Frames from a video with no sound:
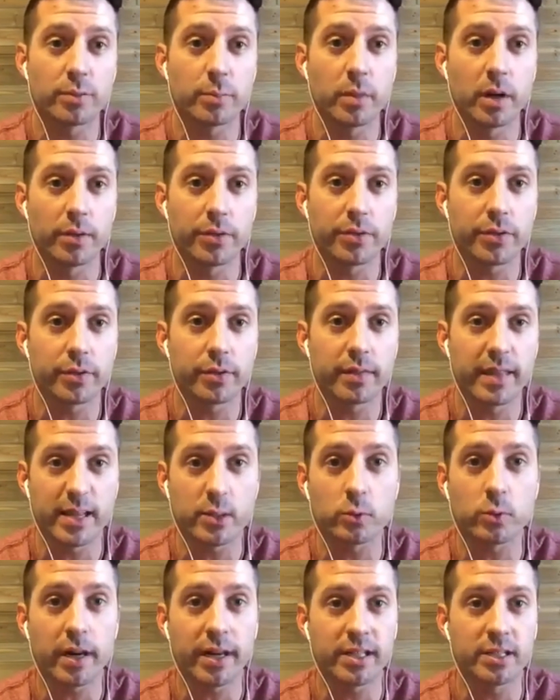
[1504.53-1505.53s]
a month. That's
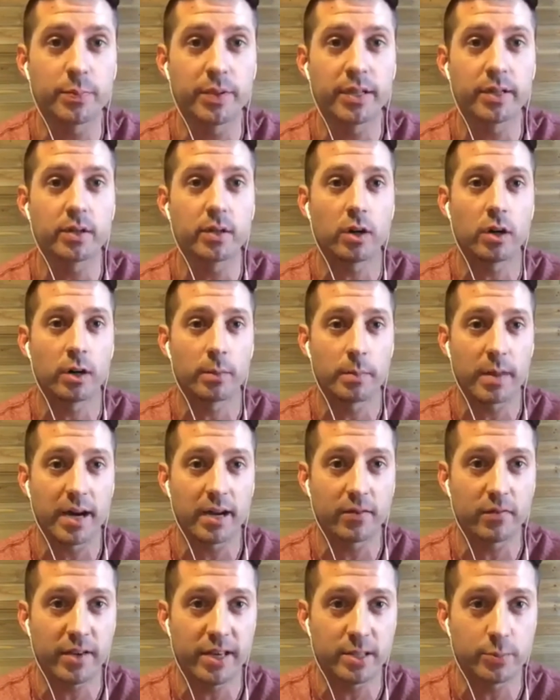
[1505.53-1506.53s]
what I spend on
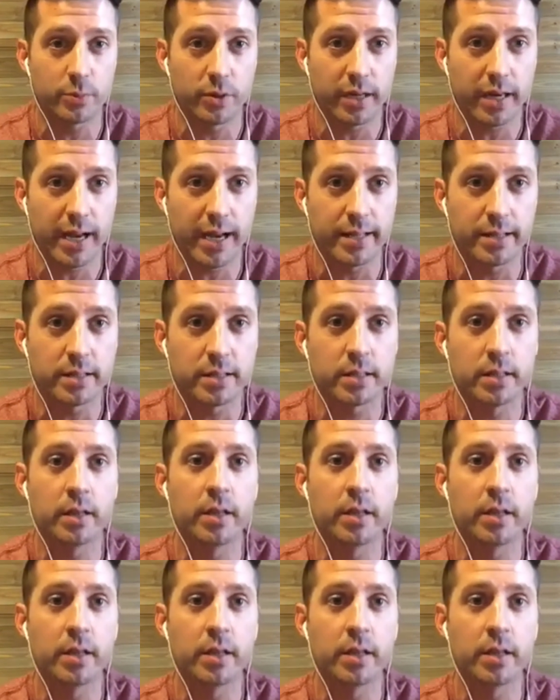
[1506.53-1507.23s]
my Facebook ads.